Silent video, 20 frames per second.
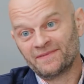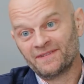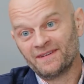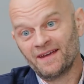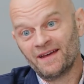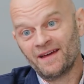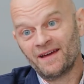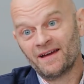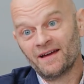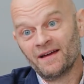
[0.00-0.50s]

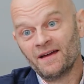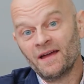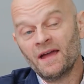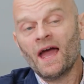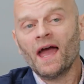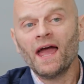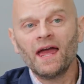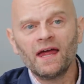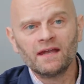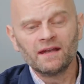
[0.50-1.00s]
Yeah.
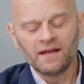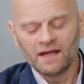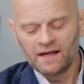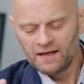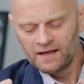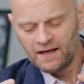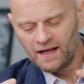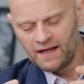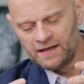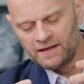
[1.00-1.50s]

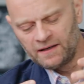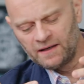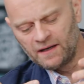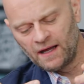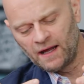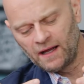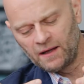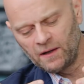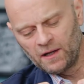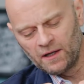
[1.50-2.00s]
And
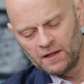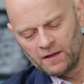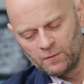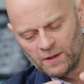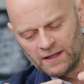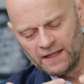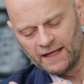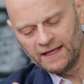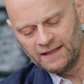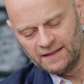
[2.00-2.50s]
it
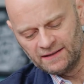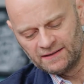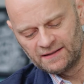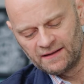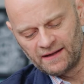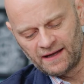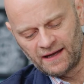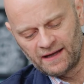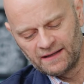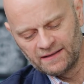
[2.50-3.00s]
related to
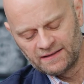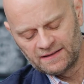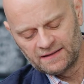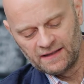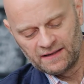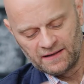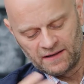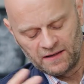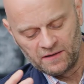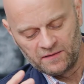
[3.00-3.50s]
that, isn't
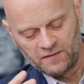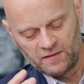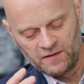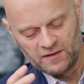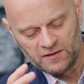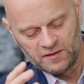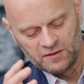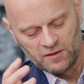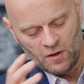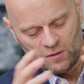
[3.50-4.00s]
it? There's
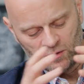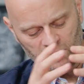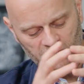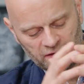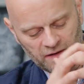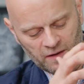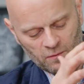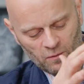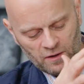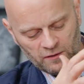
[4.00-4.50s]
this
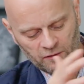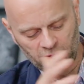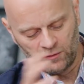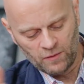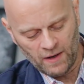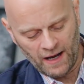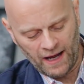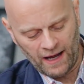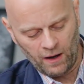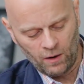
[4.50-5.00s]
notion that runs
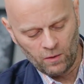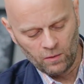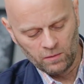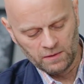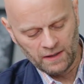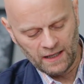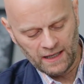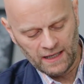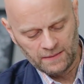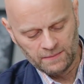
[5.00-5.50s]
throughout
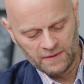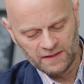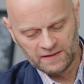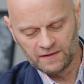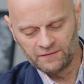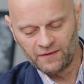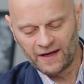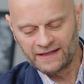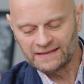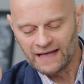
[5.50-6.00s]
Amos
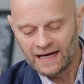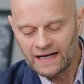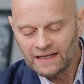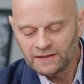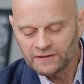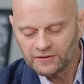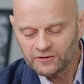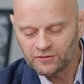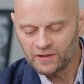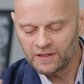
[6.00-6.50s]
of
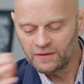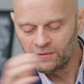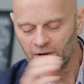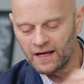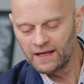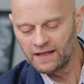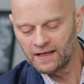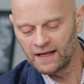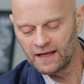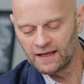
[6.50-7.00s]
idolatry,
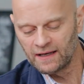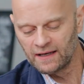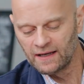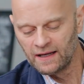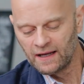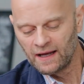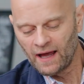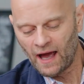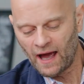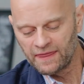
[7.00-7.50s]
right?
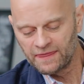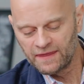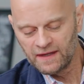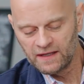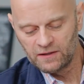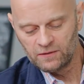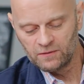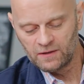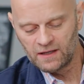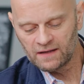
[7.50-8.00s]
And I
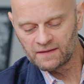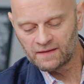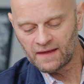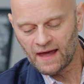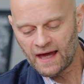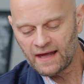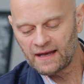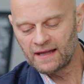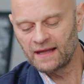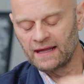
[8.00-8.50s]
think you get
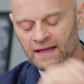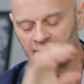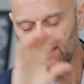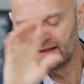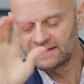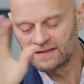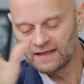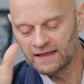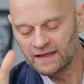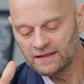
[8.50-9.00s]
that, at
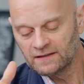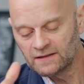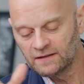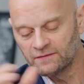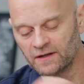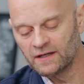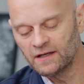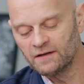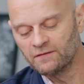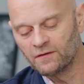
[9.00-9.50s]
least a hint
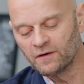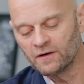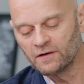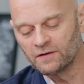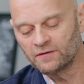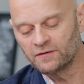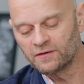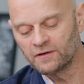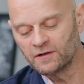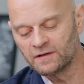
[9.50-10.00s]
of it in
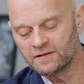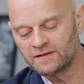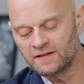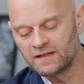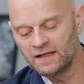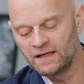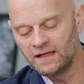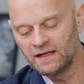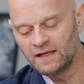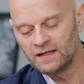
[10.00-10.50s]
verse
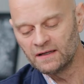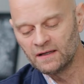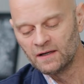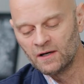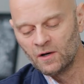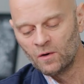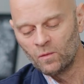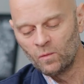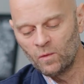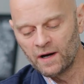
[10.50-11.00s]
13,
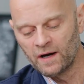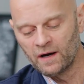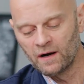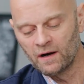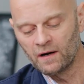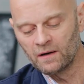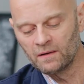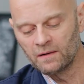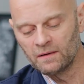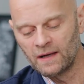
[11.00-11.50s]

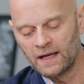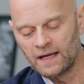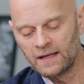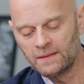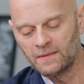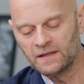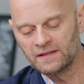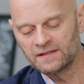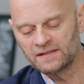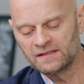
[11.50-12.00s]
where
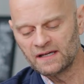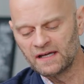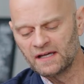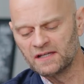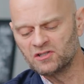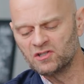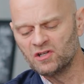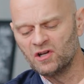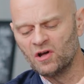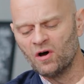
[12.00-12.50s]
Amos
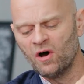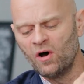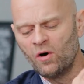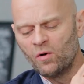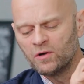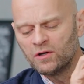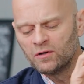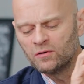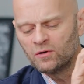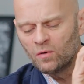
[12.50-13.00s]
says, you
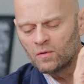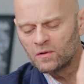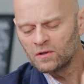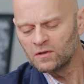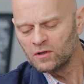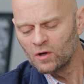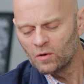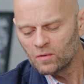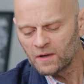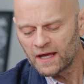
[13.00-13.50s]

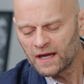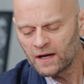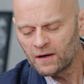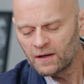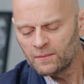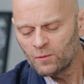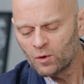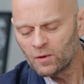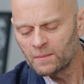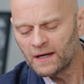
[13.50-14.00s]
don't care
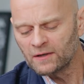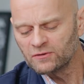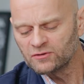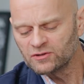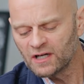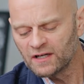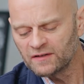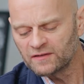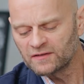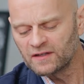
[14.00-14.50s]
anymore about
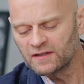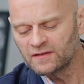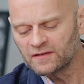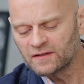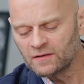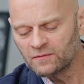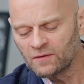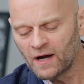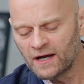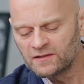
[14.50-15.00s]
justice
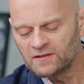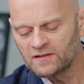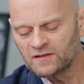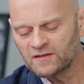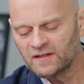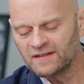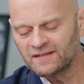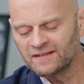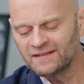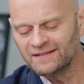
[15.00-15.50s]
and
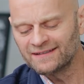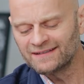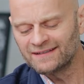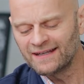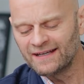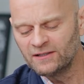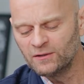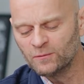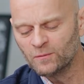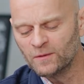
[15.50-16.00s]
righteousness.
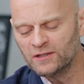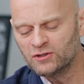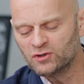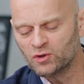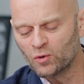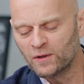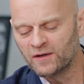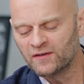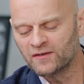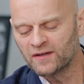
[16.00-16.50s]
Instead, you
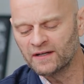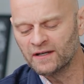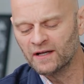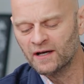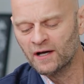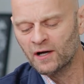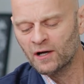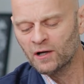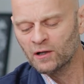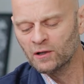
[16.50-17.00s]
rejoice in
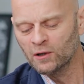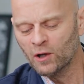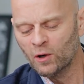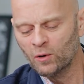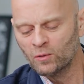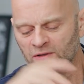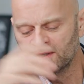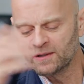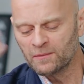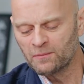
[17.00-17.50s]

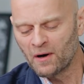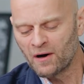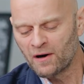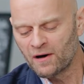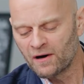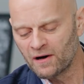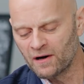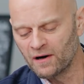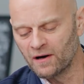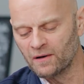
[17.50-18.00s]
lo
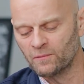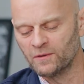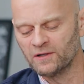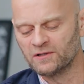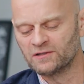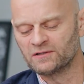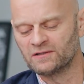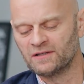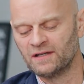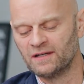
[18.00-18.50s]
debar,
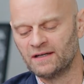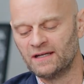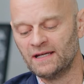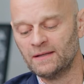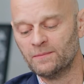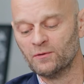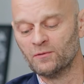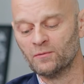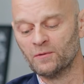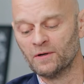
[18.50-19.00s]
which in
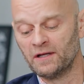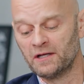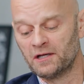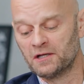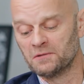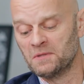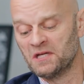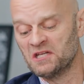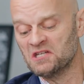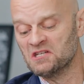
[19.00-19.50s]
Hebrew really
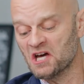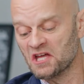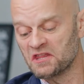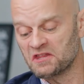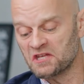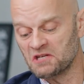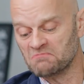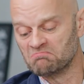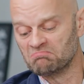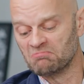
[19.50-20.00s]
could mean
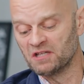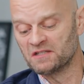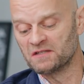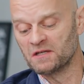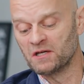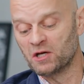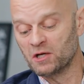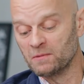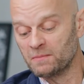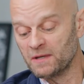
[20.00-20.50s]
nothing.
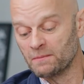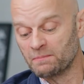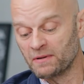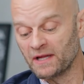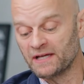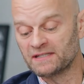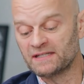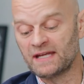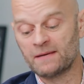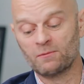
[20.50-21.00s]
It could be a
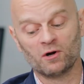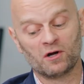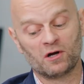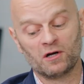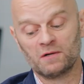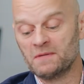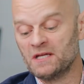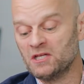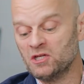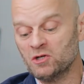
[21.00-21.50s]
place name, or it
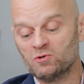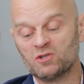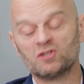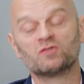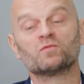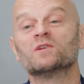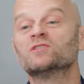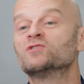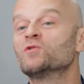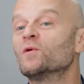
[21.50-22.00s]
could mean you just
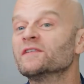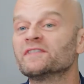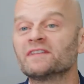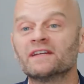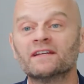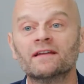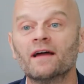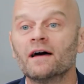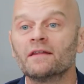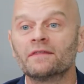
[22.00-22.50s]
rejoice
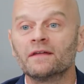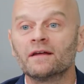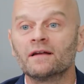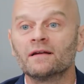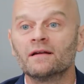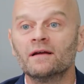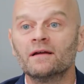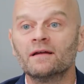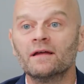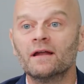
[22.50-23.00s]
in nothing.
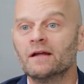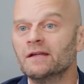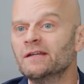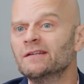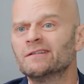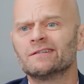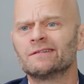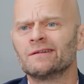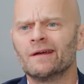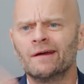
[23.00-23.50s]

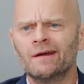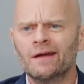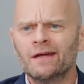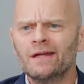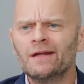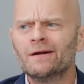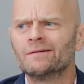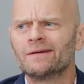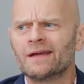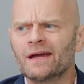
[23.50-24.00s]

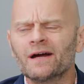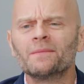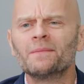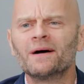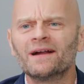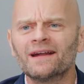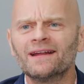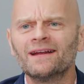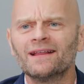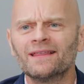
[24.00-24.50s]
You don't care
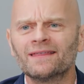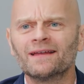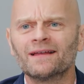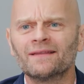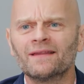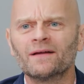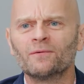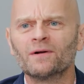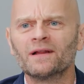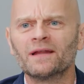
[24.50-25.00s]
about anything
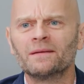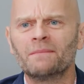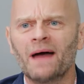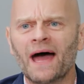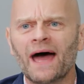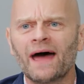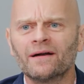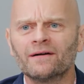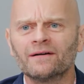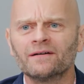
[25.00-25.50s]
that really
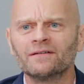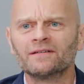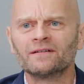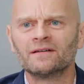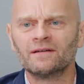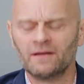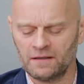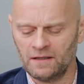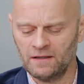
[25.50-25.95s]
matters.